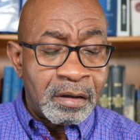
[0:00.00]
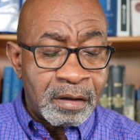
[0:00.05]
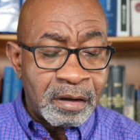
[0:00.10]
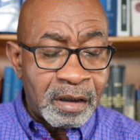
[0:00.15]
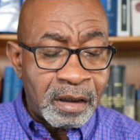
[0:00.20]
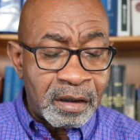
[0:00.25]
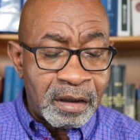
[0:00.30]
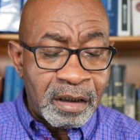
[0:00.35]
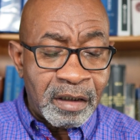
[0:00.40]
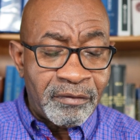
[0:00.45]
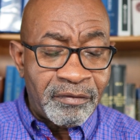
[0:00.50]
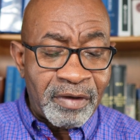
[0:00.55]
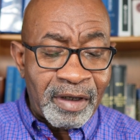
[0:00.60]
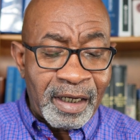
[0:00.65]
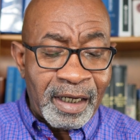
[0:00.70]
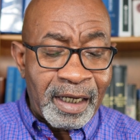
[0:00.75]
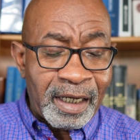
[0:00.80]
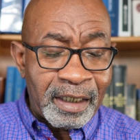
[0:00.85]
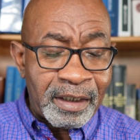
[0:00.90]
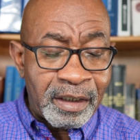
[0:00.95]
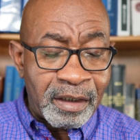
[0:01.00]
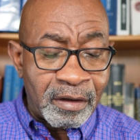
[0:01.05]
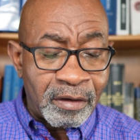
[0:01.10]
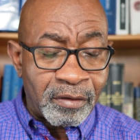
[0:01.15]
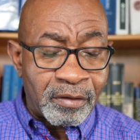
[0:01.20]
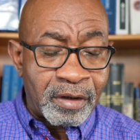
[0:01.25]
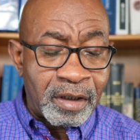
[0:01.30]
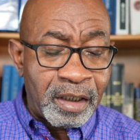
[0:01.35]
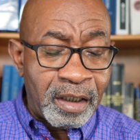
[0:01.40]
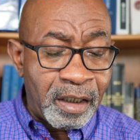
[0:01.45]
Can give you an
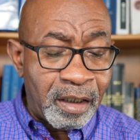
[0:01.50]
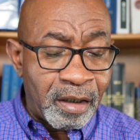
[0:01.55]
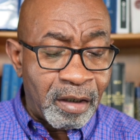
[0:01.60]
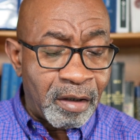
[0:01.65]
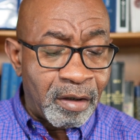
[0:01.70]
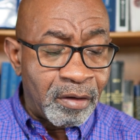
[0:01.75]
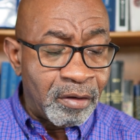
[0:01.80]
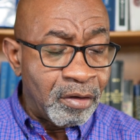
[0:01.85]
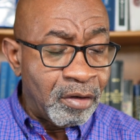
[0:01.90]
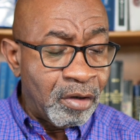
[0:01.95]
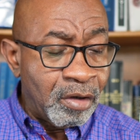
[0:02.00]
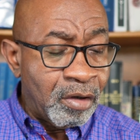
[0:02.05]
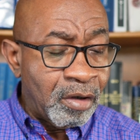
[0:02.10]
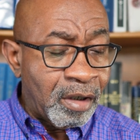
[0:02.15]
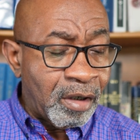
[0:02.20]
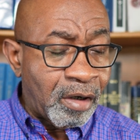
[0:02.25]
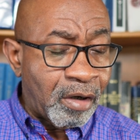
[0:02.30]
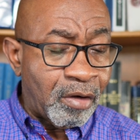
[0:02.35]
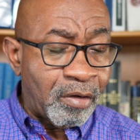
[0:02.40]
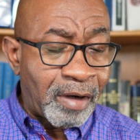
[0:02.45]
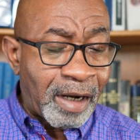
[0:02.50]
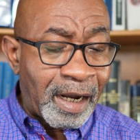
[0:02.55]
idea here on